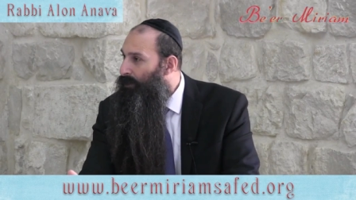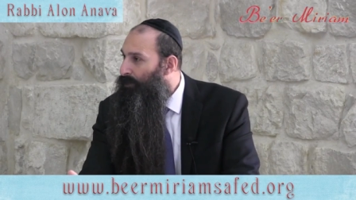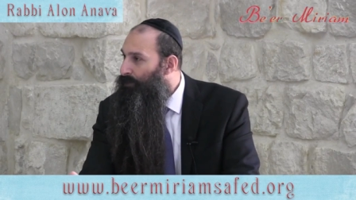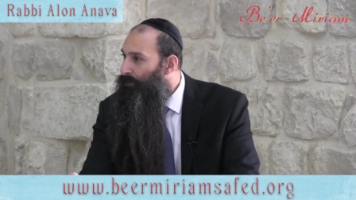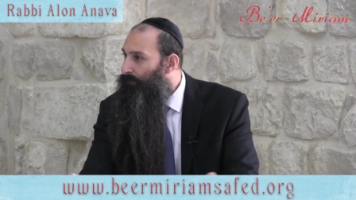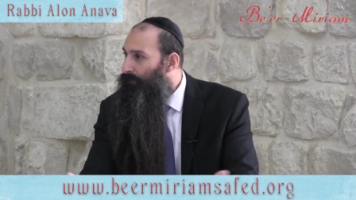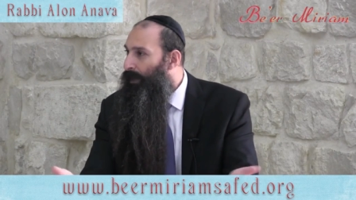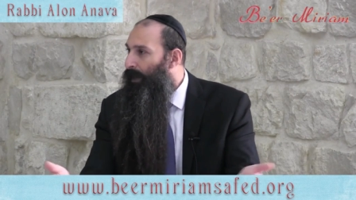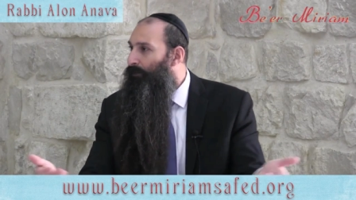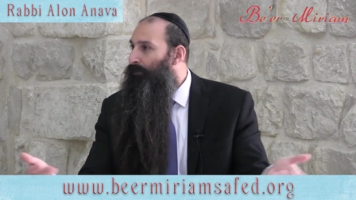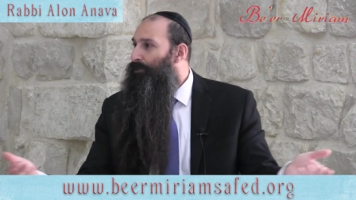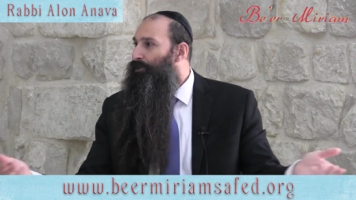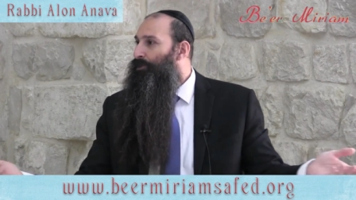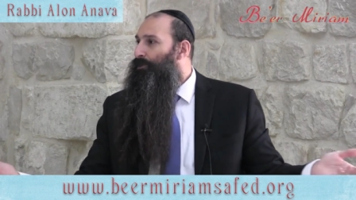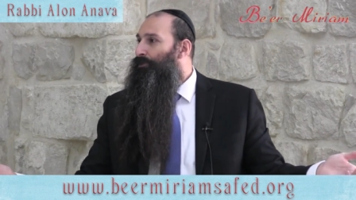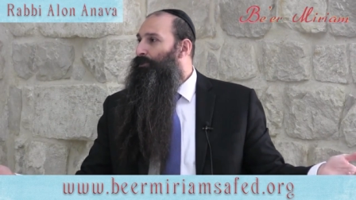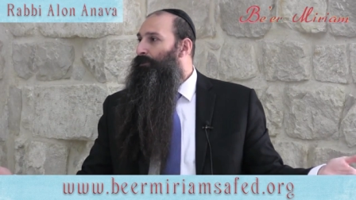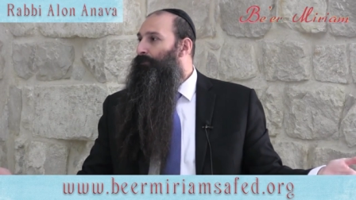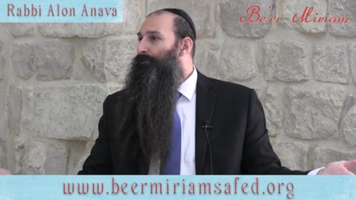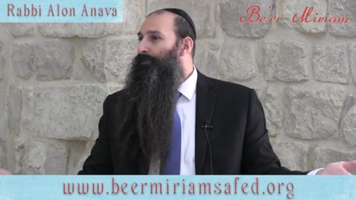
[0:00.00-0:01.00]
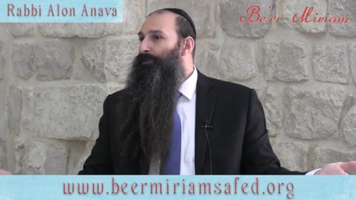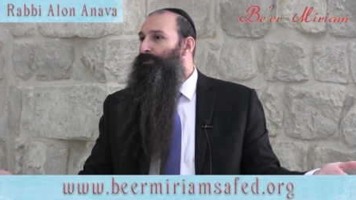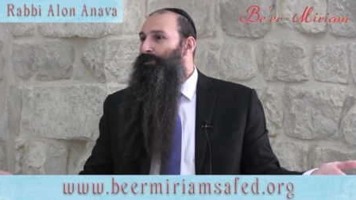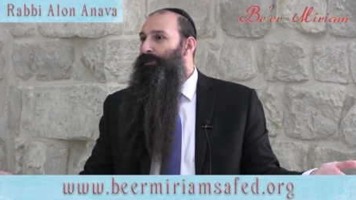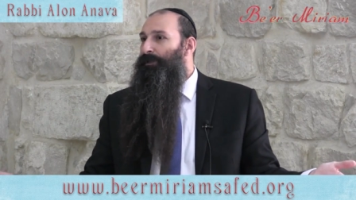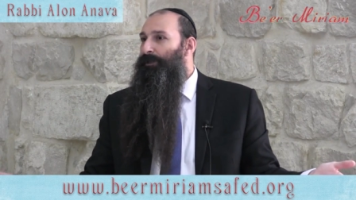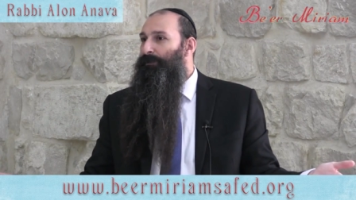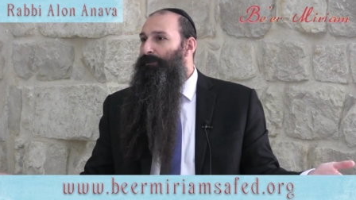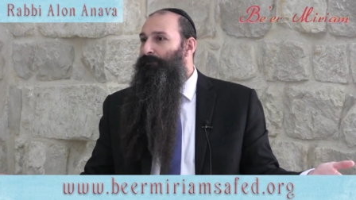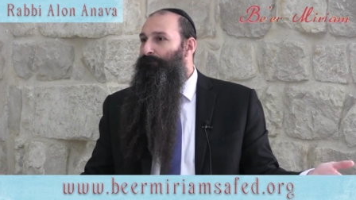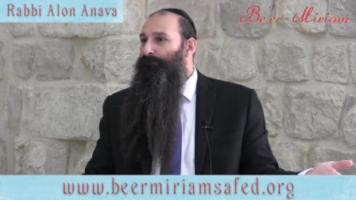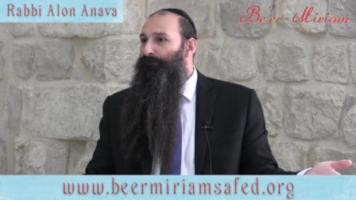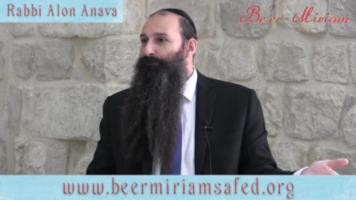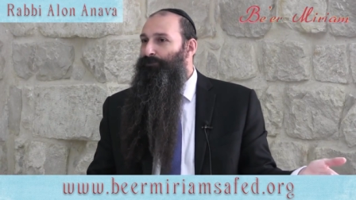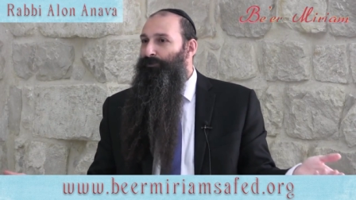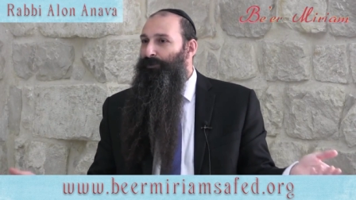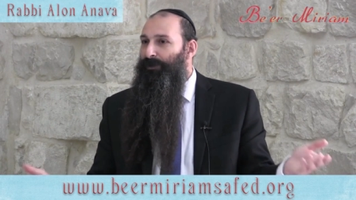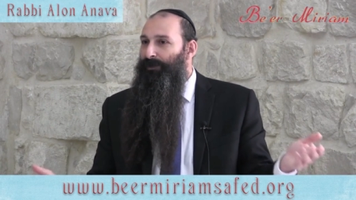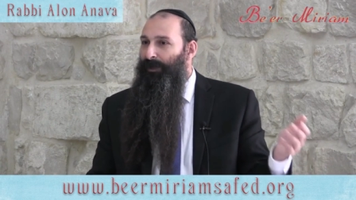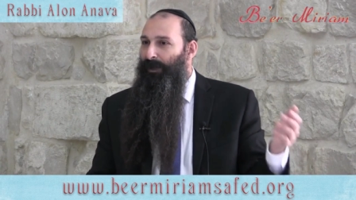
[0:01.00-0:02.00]
So now he's just going to be sitting there for
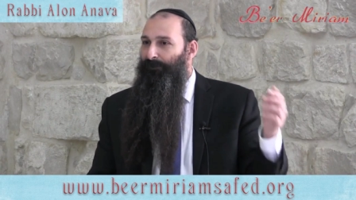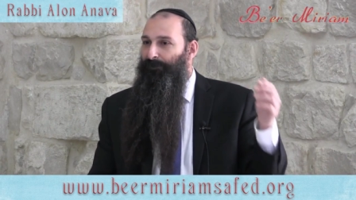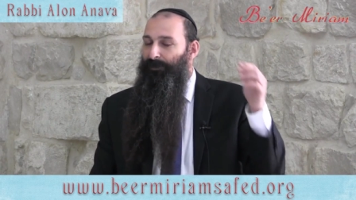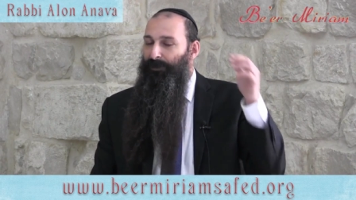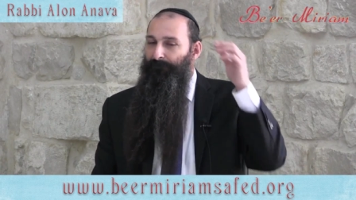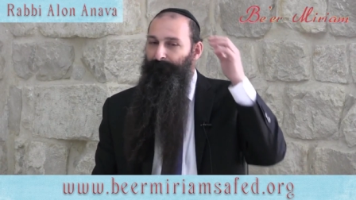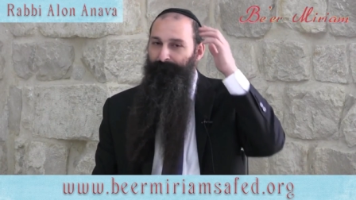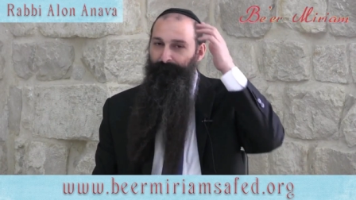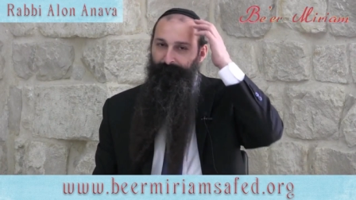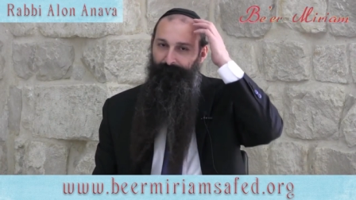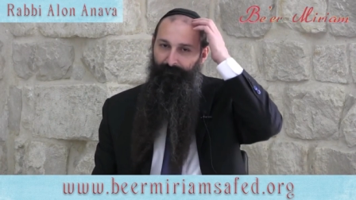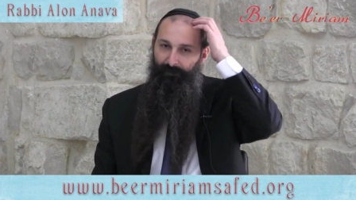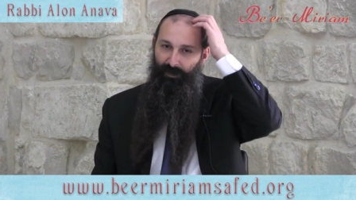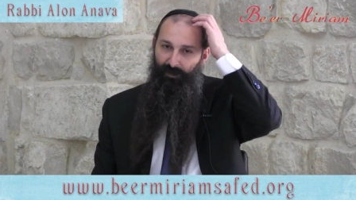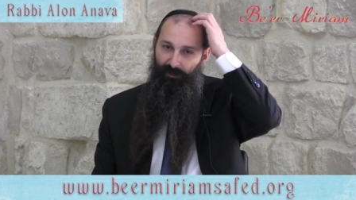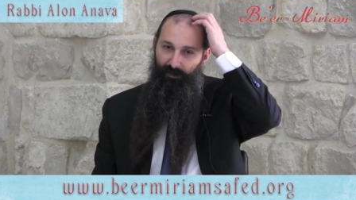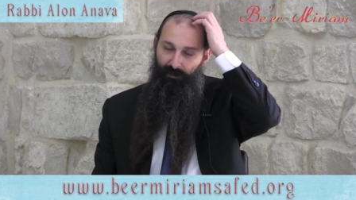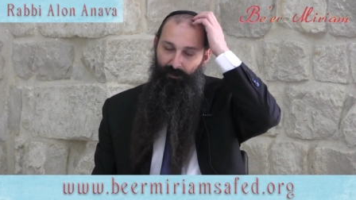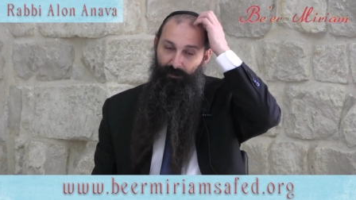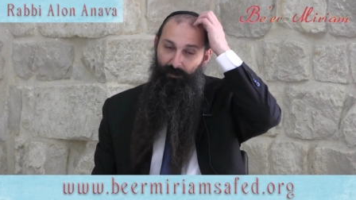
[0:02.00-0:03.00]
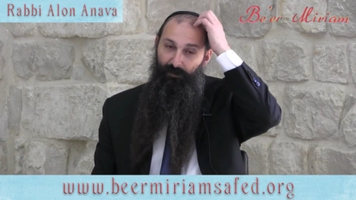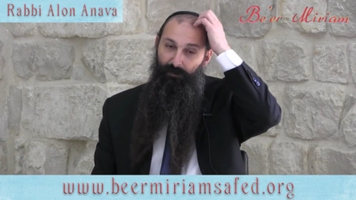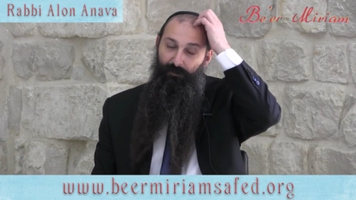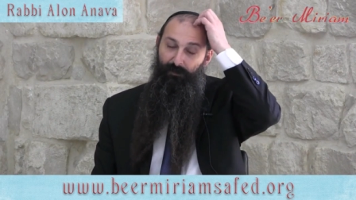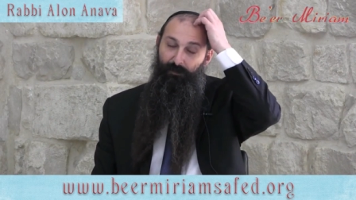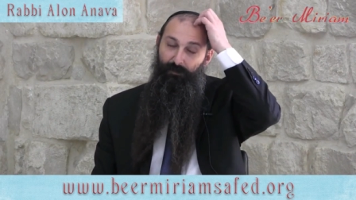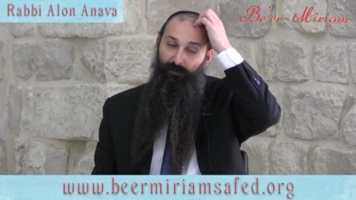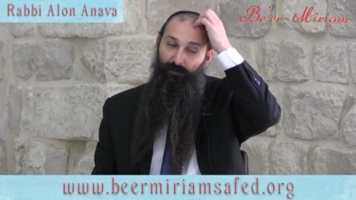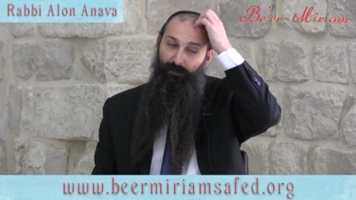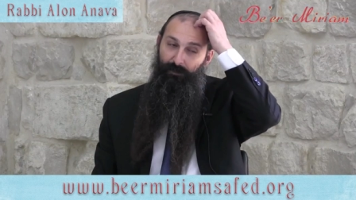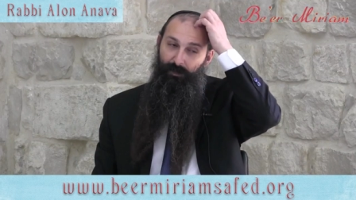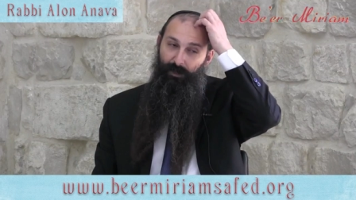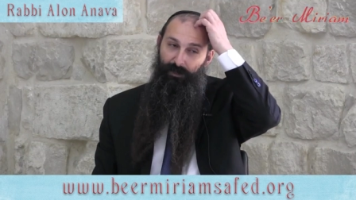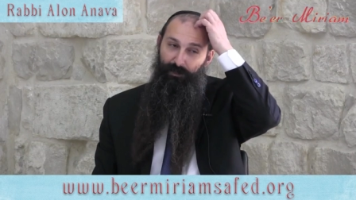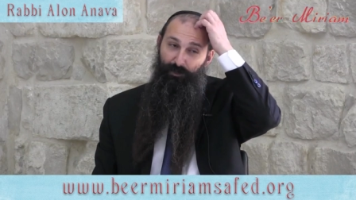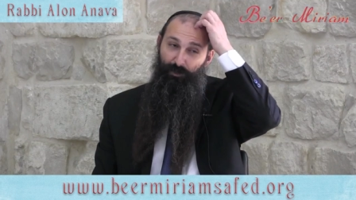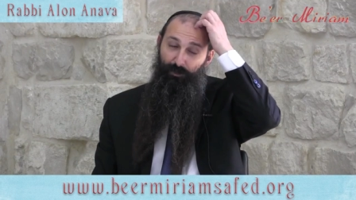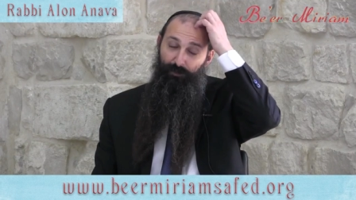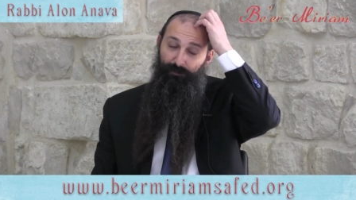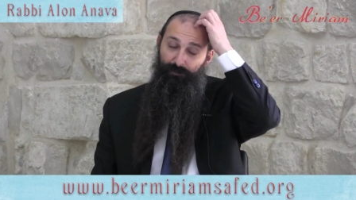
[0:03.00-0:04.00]
doing nothing. I
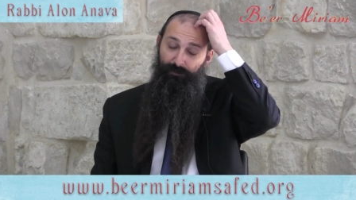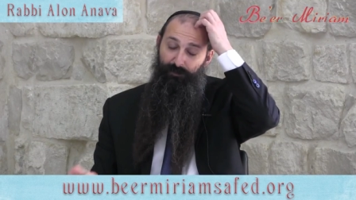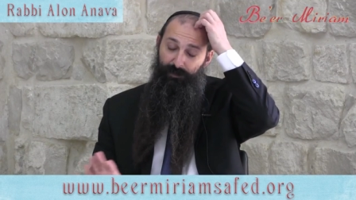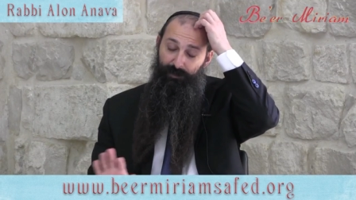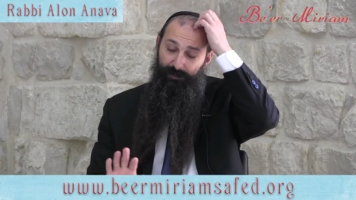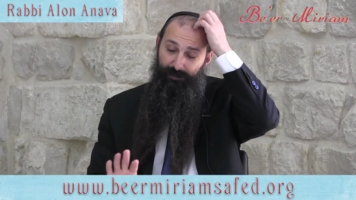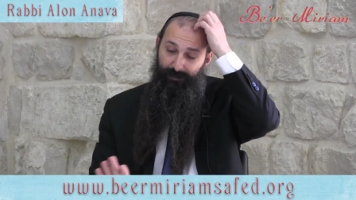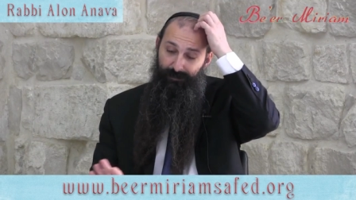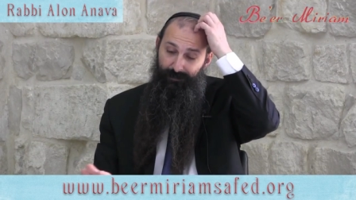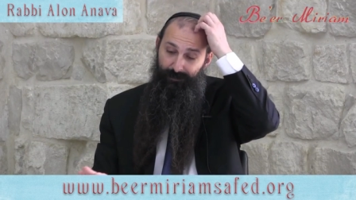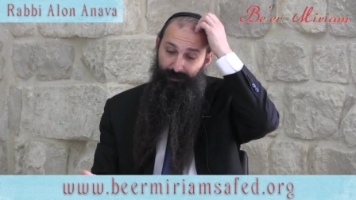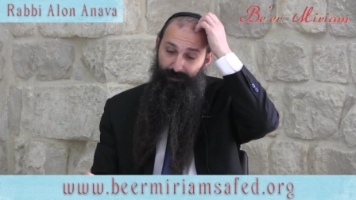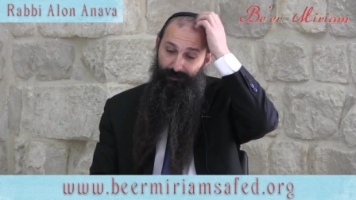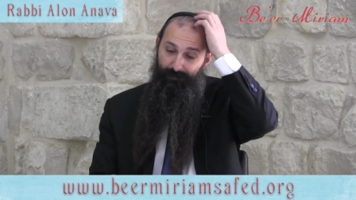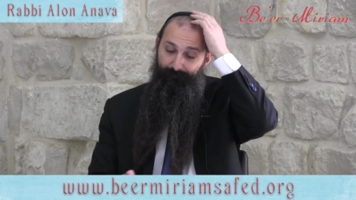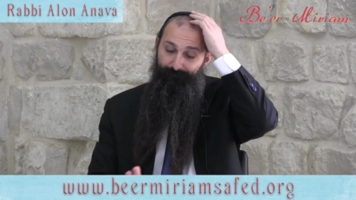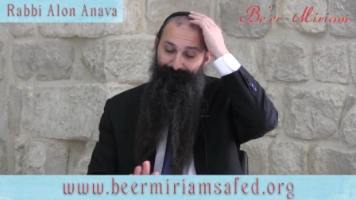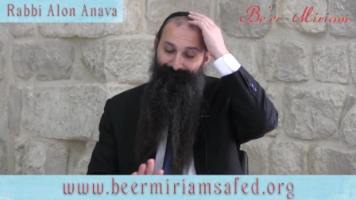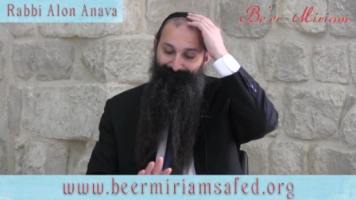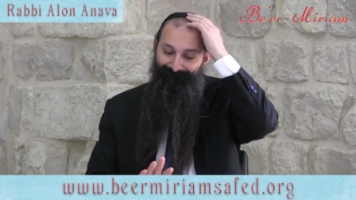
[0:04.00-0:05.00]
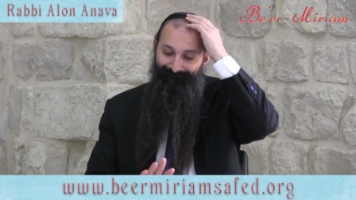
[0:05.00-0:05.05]
told her, listen,